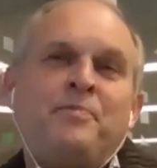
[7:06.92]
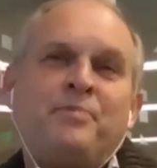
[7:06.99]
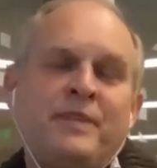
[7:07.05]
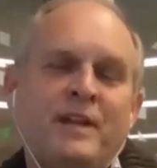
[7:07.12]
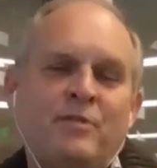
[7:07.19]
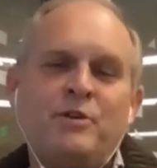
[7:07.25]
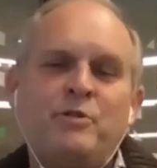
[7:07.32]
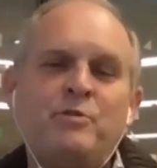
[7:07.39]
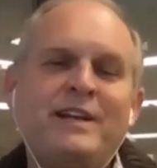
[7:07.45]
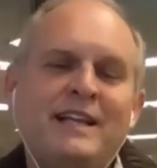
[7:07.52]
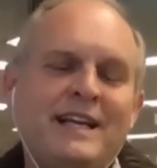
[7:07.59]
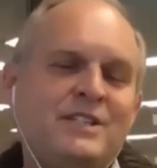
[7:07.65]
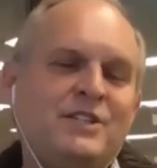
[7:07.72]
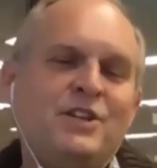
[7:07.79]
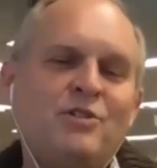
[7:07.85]
Now, if we
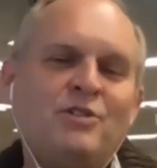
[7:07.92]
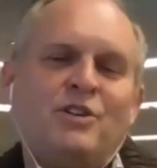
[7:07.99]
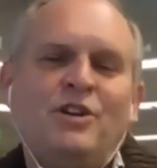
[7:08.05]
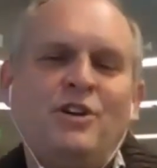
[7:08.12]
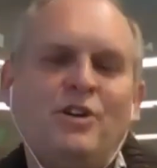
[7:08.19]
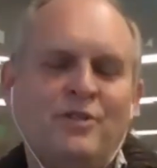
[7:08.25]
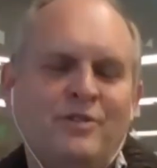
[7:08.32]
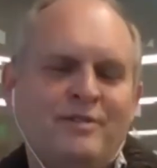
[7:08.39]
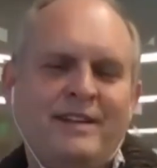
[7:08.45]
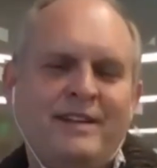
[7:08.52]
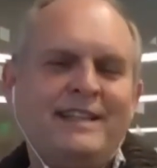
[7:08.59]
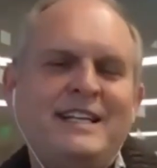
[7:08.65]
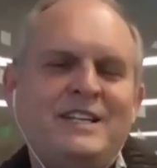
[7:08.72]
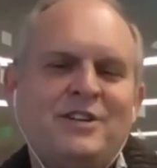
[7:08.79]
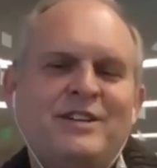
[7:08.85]
realize, no,
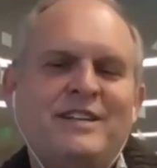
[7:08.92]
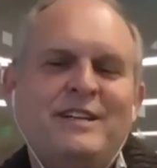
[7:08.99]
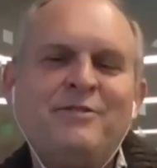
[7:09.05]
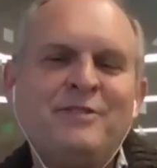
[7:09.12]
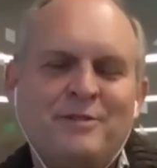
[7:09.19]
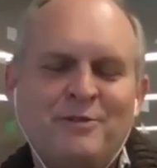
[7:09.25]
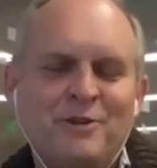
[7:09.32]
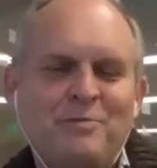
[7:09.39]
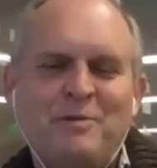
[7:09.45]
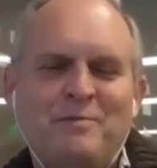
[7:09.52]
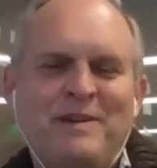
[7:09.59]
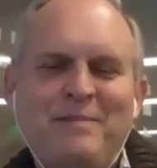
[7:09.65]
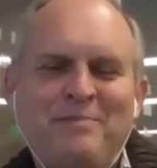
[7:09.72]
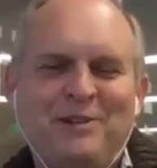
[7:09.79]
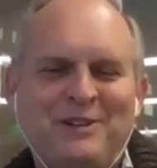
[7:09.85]
elites are a different group of
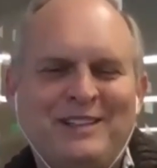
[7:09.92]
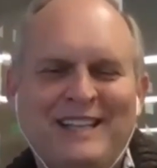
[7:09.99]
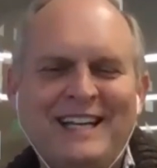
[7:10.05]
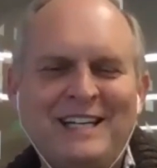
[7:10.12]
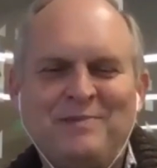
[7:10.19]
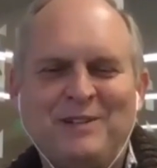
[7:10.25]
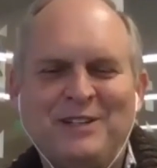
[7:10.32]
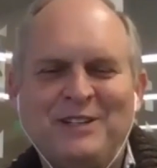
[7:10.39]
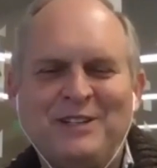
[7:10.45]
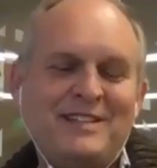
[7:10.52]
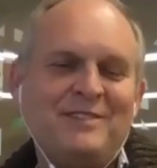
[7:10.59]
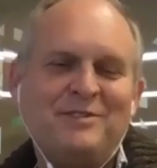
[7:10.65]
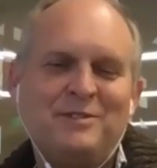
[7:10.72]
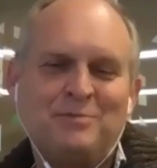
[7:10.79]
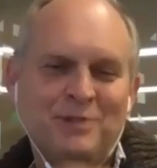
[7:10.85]
people than experts,
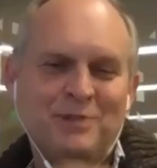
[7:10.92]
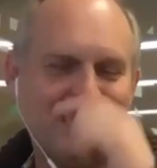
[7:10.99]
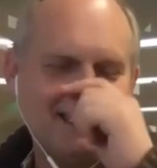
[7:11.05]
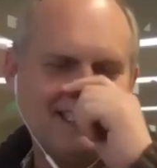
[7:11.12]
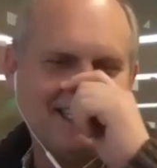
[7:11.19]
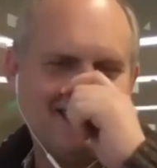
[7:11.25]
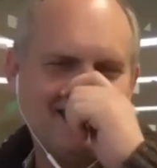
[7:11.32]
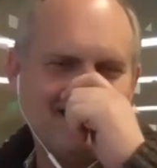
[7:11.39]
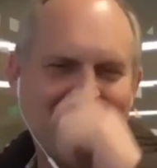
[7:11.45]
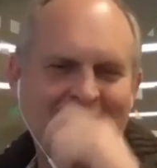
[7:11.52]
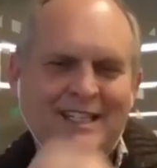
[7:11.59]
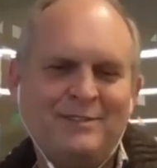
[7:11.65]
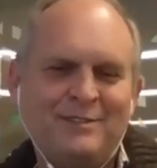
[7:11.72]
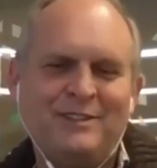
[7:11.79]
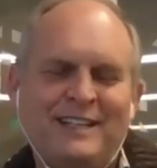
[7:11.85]
and they have a different
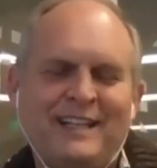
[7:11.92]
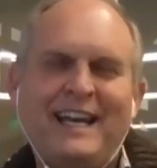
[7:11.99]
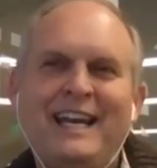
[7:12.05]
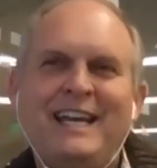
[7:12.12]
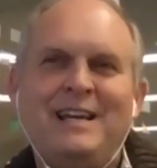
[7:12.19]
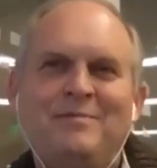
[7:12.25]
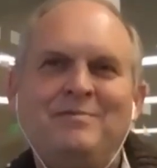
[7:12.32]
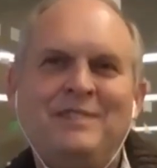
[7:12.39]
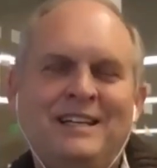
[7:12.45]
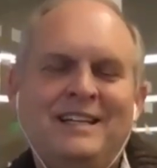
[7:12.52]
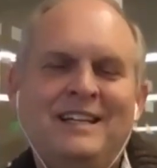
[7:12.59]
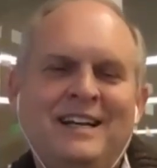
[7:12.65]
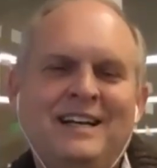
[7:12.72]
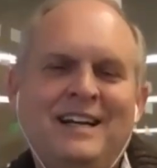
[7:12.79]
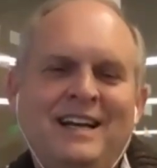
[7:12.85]
process and a different
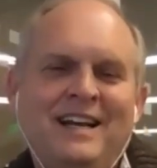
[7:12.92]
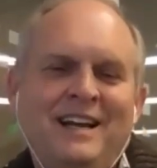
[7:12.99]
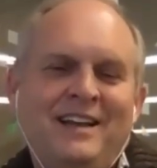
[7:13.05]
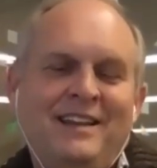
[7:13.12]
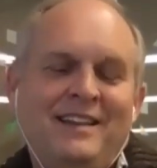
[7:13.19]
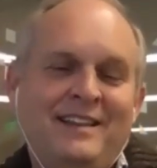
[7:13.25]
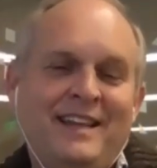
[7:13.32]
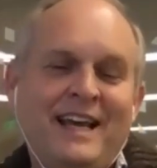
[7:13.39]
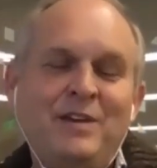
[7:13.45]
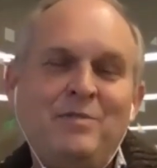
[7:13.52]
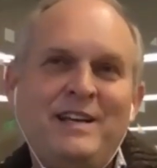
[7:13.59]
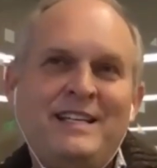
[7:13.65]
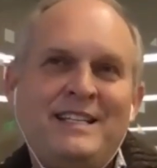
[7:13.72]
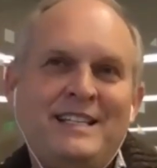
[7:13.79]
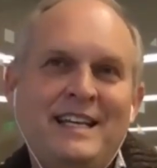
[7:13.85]
game,
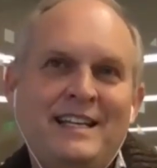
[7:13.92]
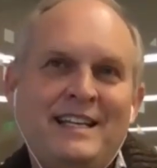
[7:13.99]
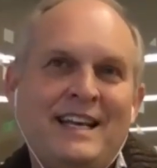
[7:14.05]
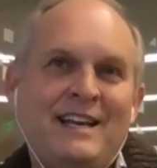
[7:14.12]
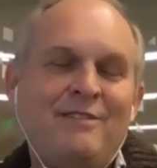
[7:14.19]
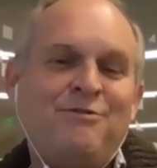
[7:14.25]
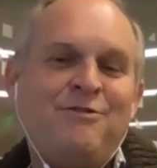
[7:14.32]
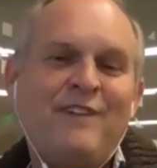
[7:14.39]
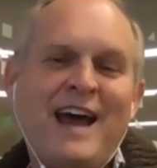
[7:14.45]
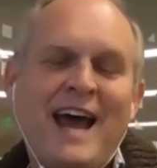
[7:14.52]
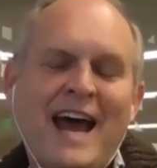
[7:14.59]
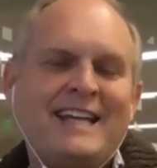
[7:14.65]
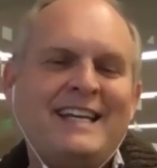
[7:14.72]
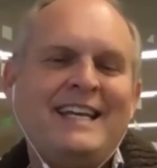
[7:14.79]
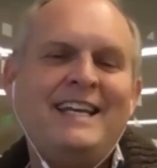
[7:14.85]
then we see that, in
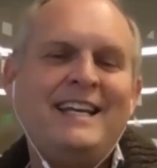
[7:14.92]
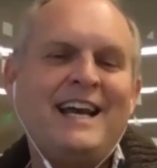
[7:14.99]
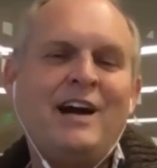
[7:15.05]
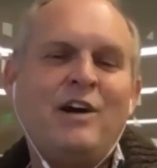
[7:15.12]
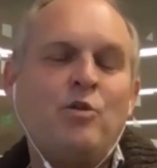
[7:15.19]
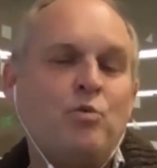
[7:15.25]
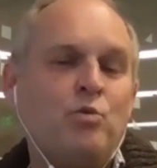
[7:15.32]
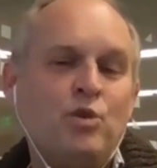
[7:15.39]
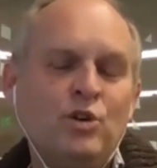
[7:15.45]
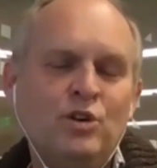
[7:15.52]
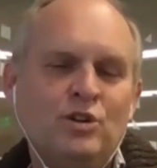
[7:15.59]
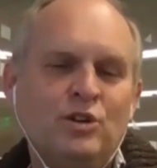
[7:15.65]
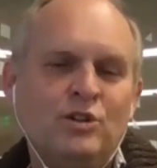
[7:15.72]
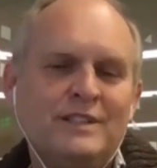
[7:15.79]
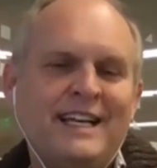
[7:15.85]
fact, in our
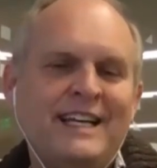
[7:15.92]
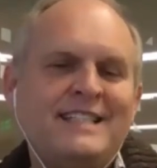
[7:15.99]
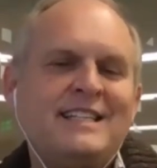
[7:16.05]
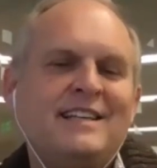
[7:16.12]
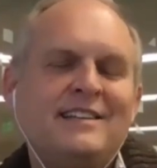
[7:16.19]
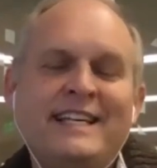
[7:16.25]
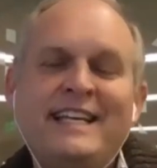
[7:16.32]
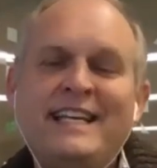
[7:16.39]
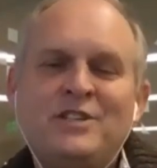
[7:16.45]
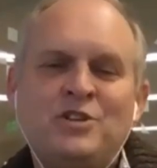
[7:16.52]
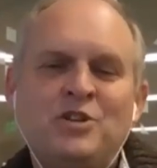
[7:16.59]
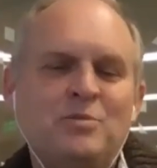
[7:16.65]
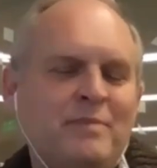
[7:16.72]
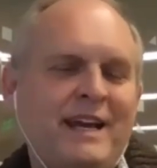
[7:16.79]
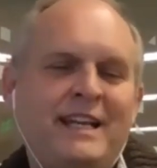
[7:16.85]
world, it's elites
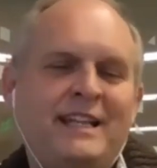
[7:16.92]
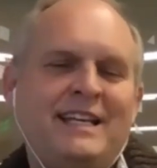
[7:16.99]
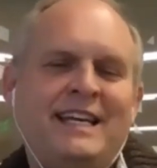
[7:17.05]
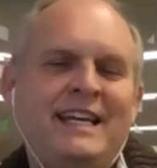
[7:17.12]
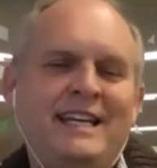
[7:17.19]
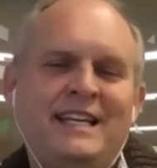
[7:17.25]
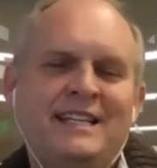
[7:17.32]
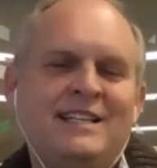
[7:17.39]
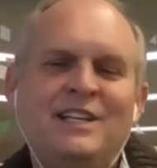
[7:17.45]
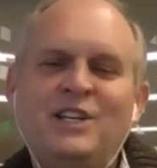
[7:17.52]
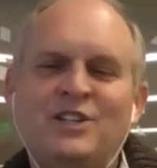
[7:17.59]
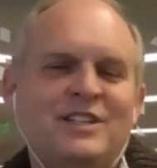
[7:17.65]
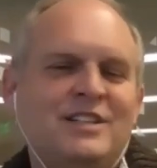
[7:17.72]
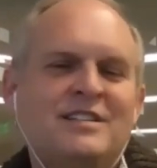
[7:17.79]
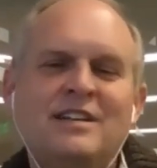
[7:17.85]
who make the key
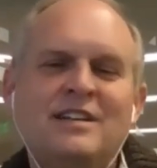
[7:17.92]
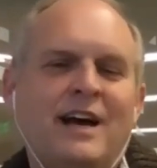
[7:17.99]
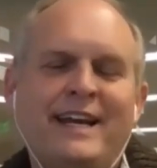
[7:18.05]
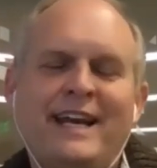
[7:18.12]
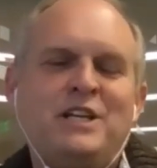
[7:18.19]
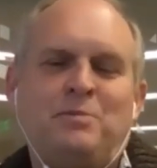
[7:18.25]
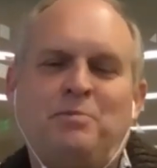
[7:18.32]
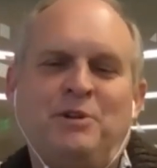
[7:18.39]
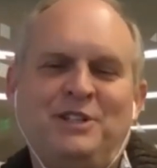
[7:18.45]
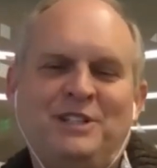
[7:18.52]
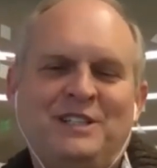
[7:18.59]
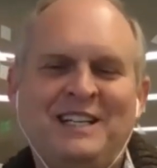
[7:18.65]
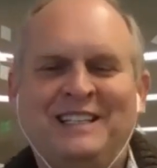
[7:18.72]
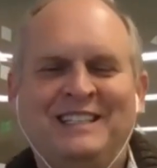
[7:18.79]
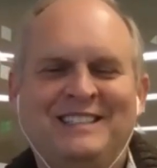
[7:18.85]
decisions, not experts.